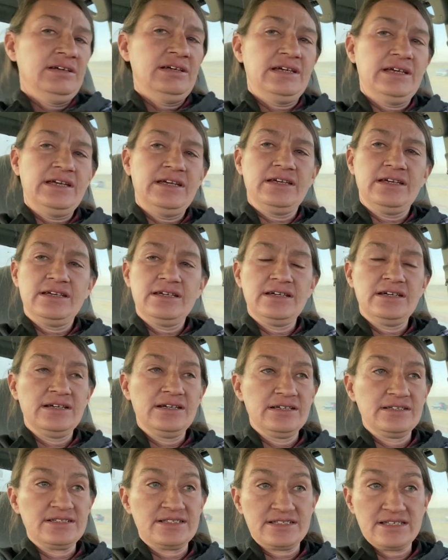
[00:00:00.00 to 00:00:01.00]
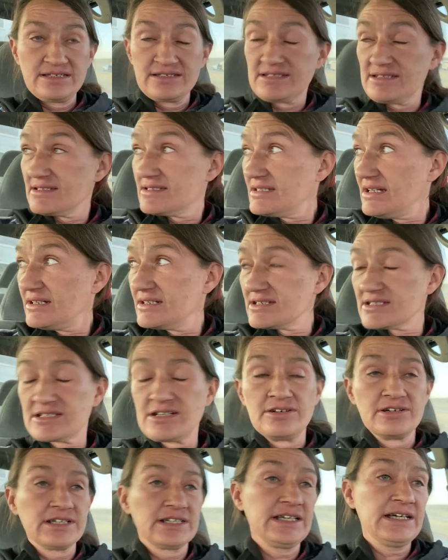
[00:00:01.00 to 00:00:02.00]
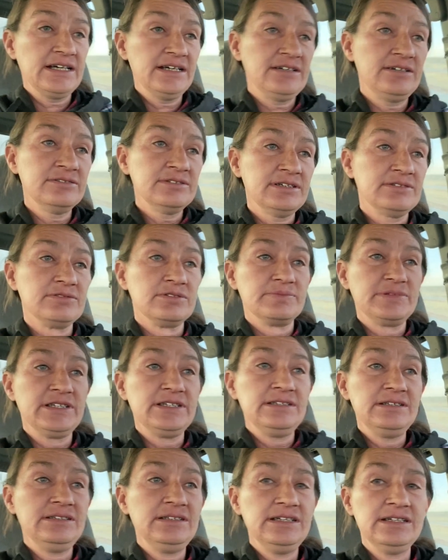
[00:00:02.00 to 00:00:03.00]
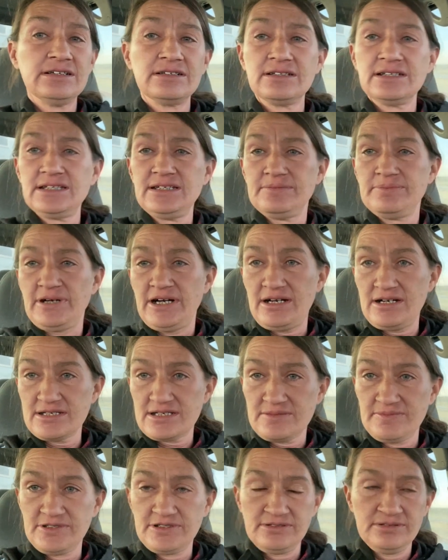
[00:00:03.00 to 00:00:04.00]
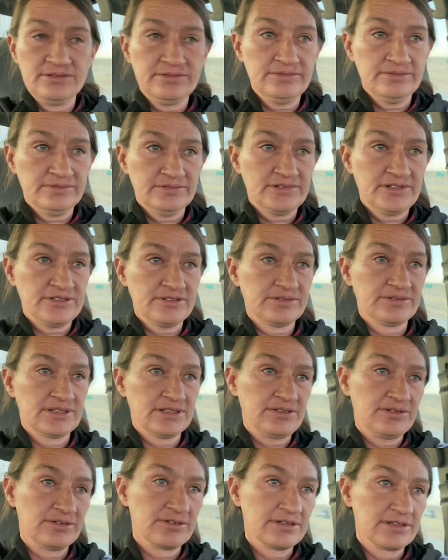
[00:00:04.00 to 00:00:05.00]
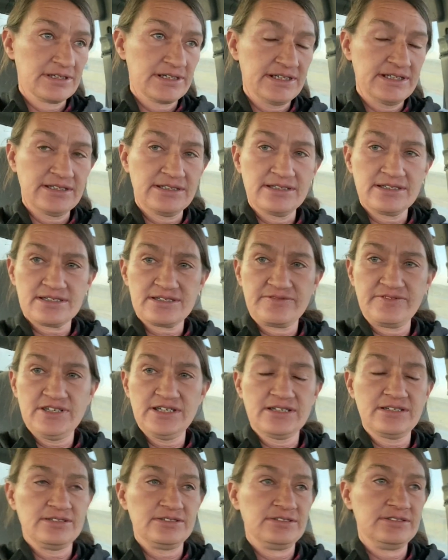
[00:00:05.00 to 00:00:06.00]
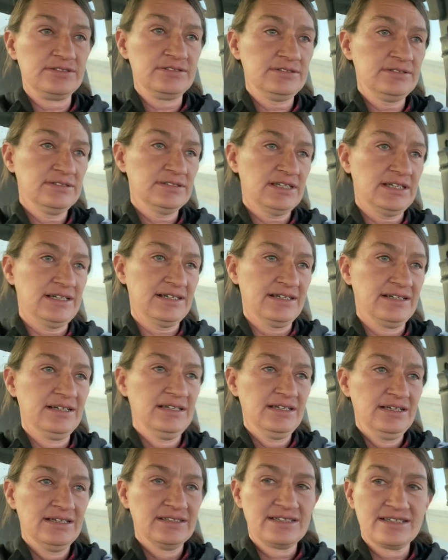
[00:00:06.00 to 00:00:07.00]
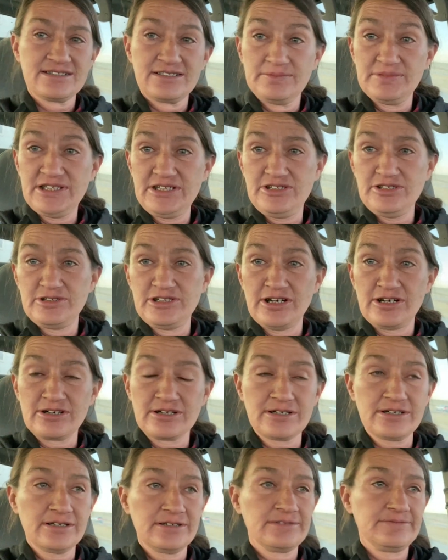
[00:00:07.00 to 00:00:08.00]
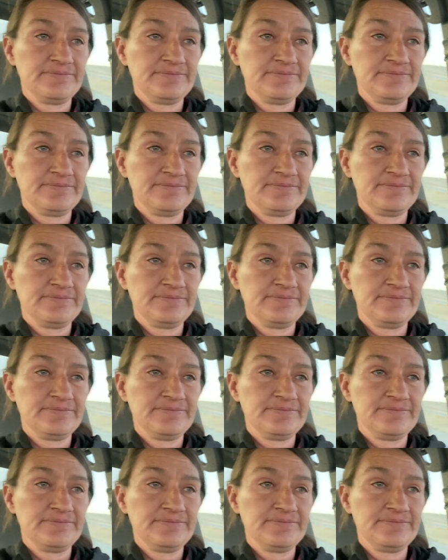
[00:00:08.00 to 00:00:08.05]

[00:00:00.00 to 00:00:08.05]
And since the sun is going down, it will be nearly impossible to record in this vehicle. Because it'll be too dark.